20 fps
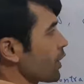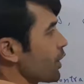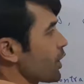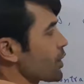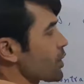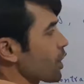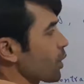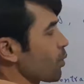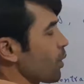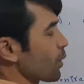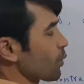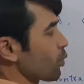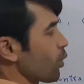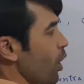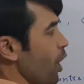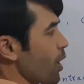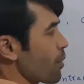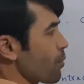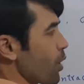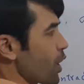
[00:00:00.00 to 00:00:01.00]
is equal to
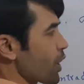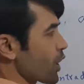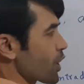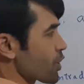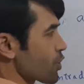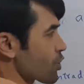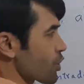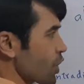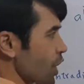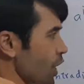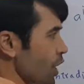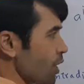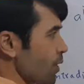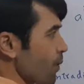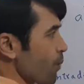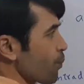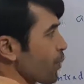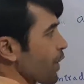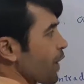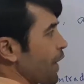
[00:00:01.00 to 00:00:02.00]
I minus j.
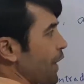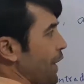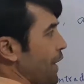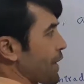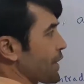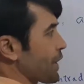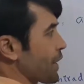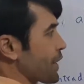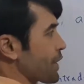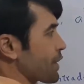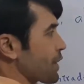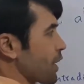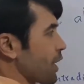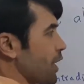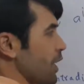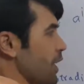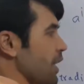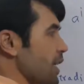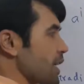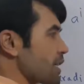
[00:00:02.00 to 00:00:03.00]
It is
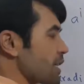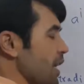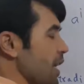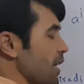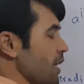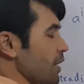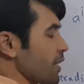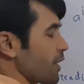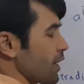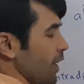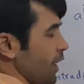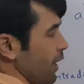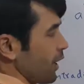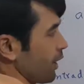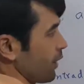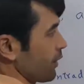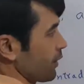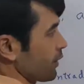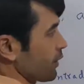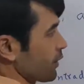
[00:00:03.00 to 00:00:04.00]
less than
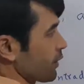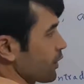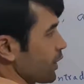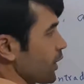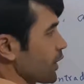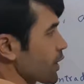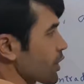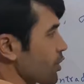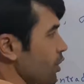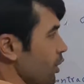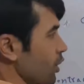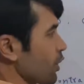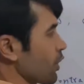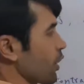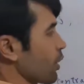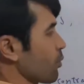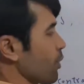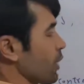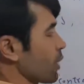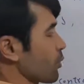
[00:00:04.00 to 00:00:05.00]
n. It is not
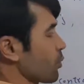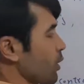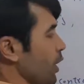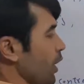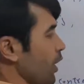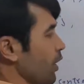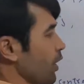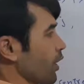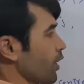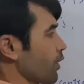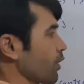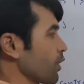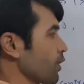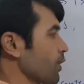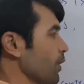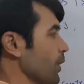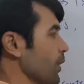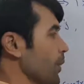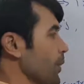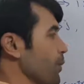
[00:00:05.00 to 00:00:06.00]
equal to n.
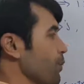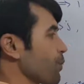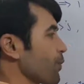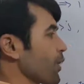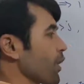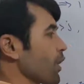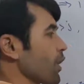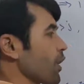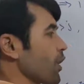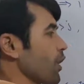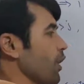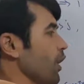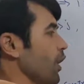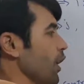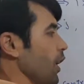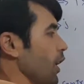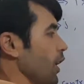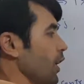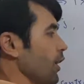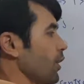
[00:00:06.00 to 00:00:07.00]

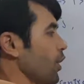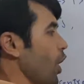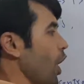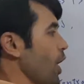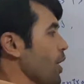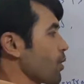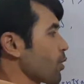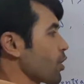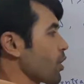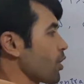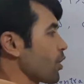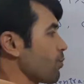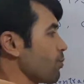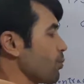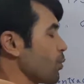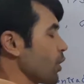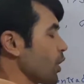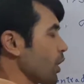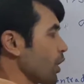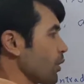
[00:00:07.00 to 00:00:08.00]
I
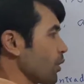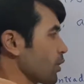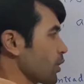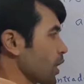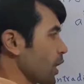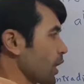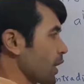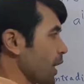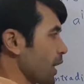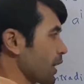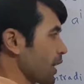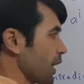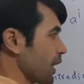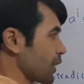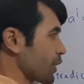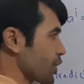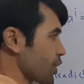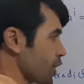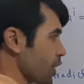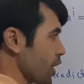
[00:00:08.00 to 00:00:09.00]
greater
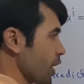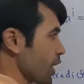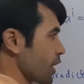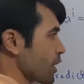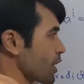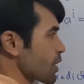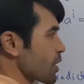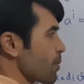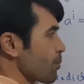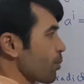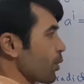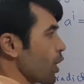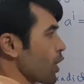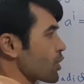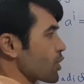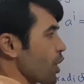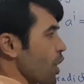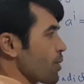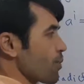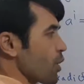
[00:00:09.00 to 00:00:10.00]
than j. This
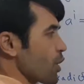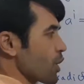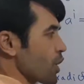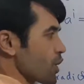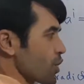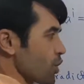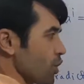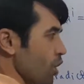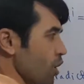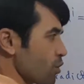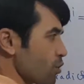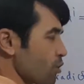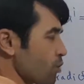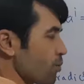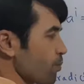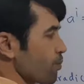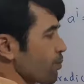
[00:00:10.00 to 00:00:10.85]
implies I minus j also